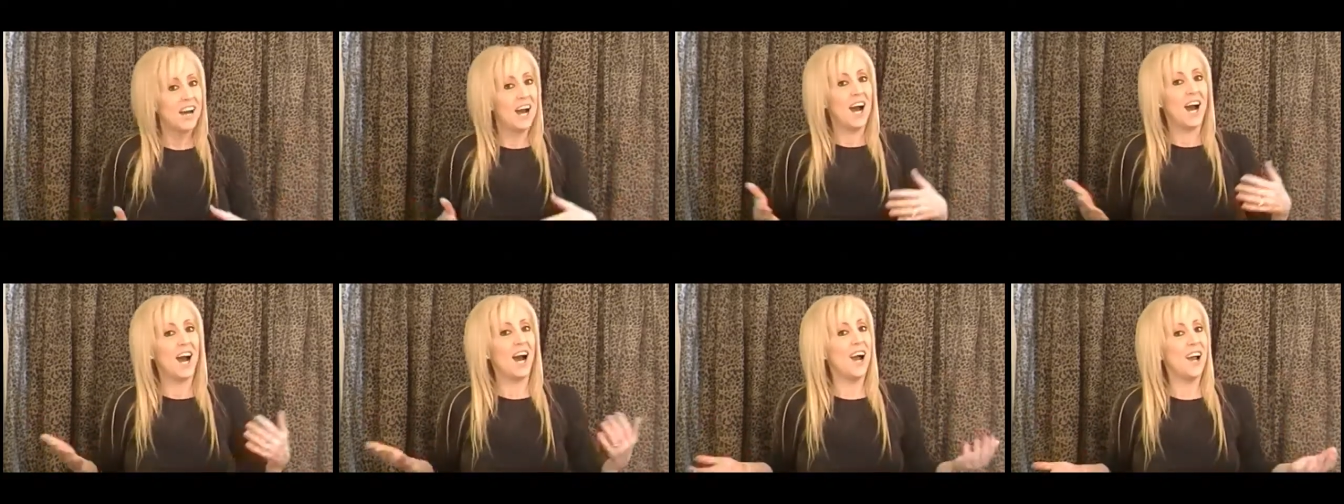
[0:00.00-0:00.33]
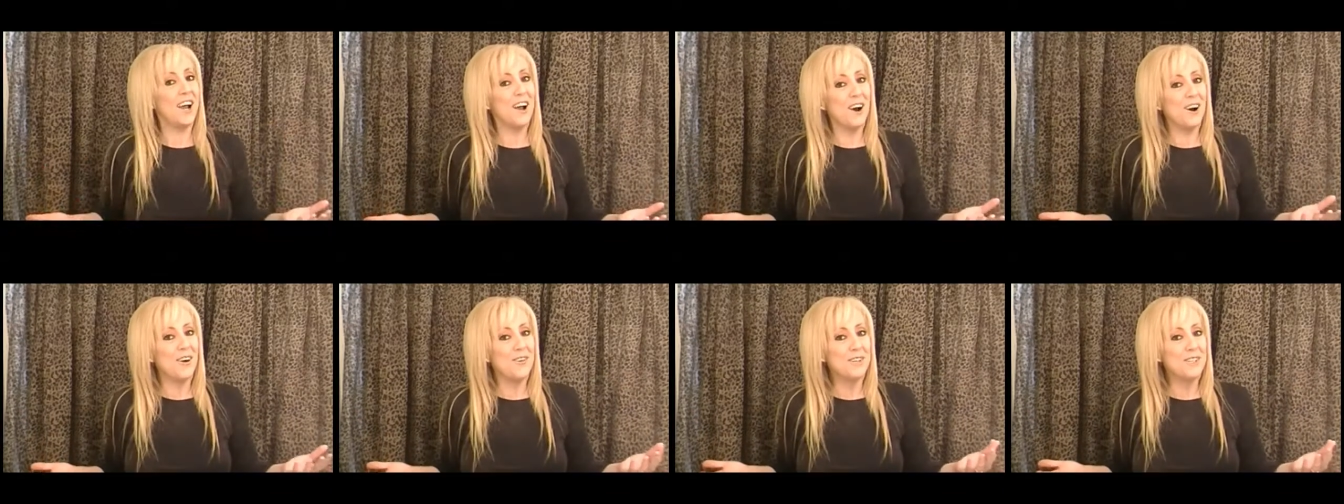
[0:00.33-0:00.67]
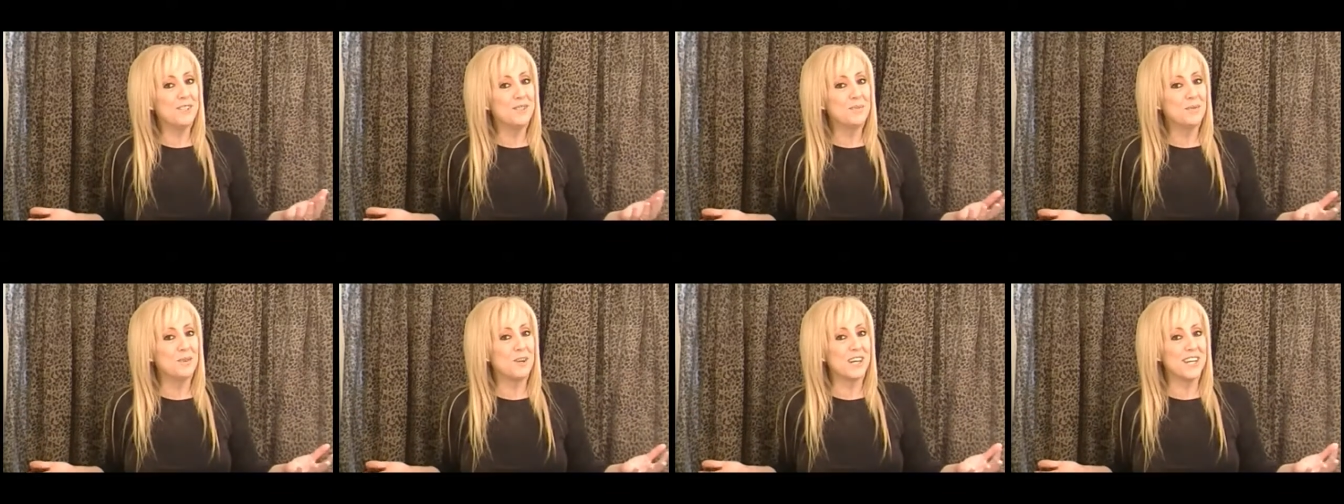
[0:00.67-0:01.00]
I
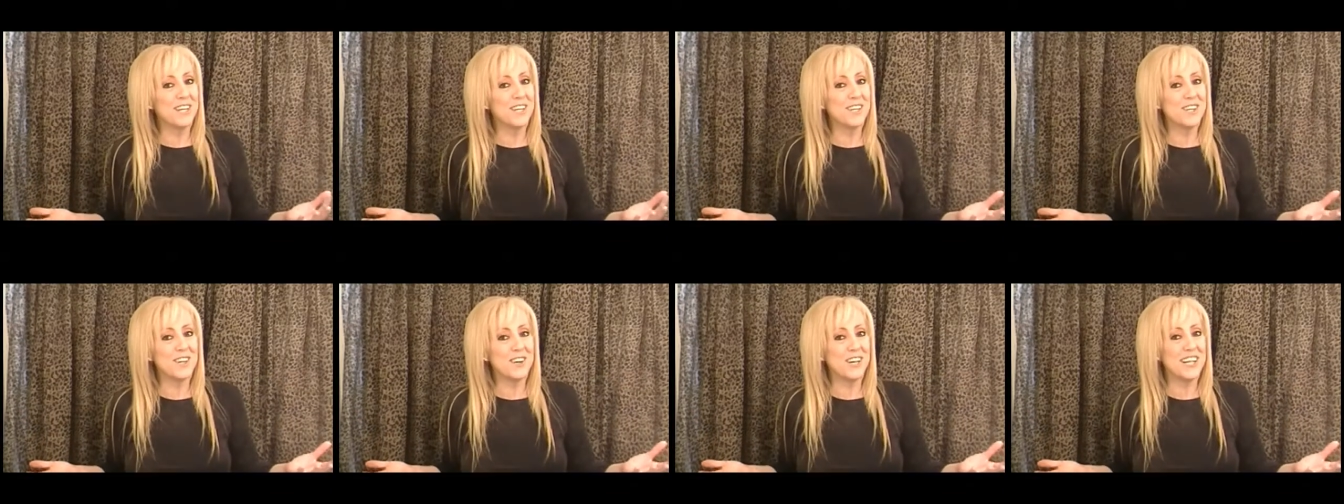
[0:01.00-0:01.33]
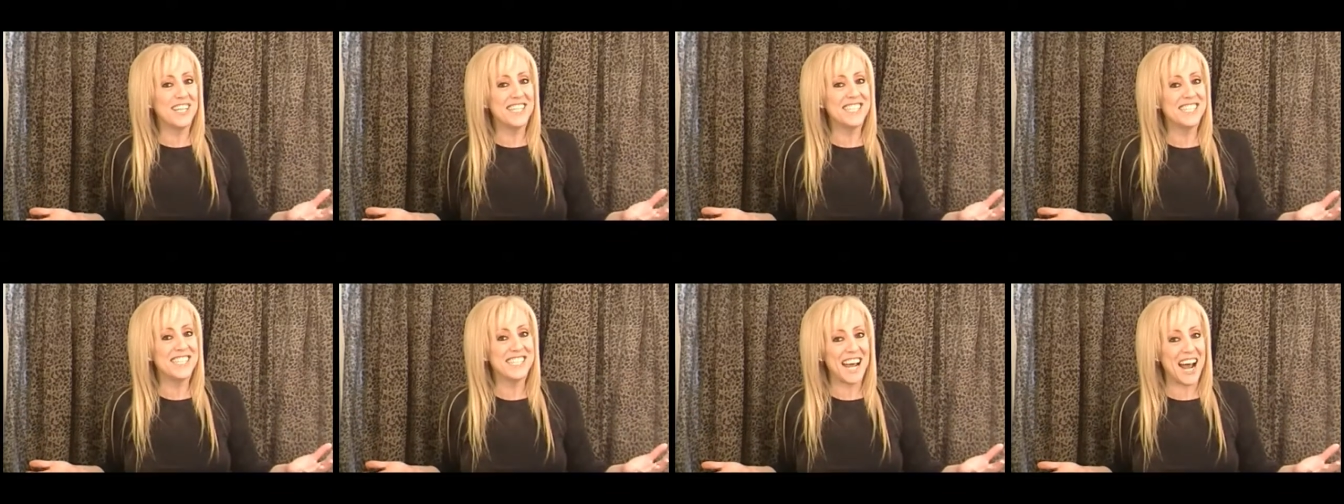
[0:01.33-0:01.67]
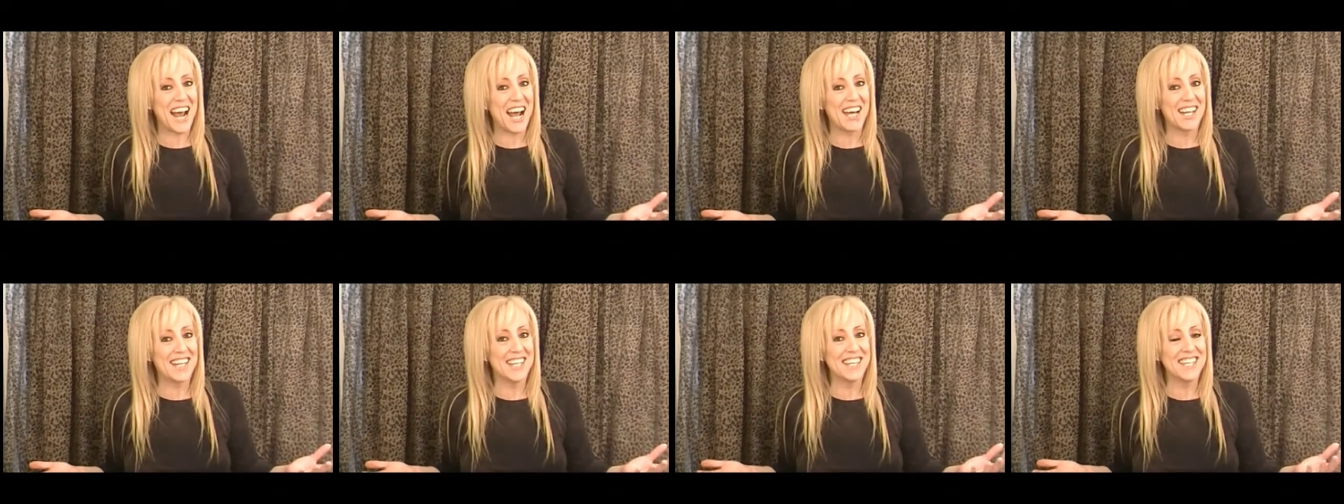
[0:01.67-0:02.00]
always bring a green
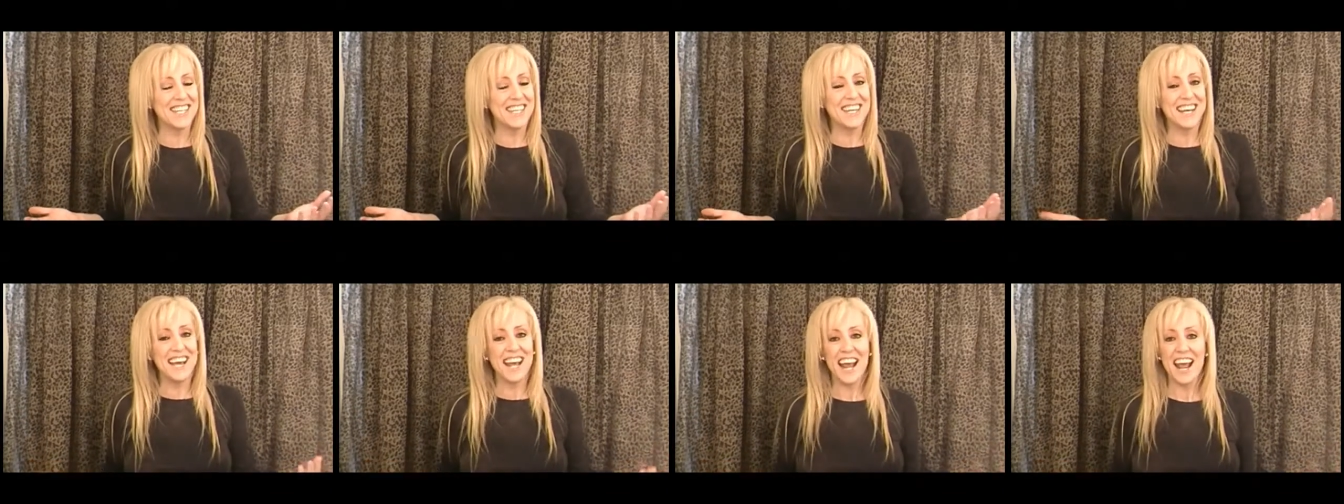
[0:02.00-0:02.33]
salad,